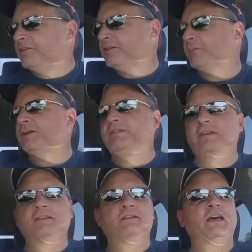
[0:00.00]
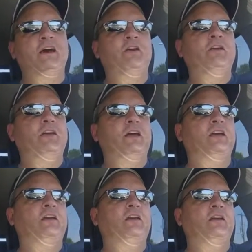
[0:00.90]
for someone to seat us down,
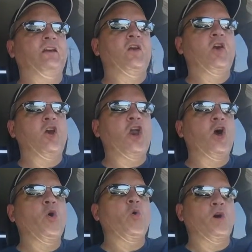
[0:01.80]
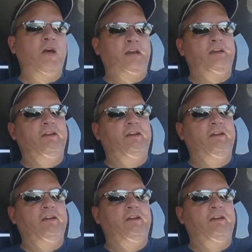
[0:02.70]
and no one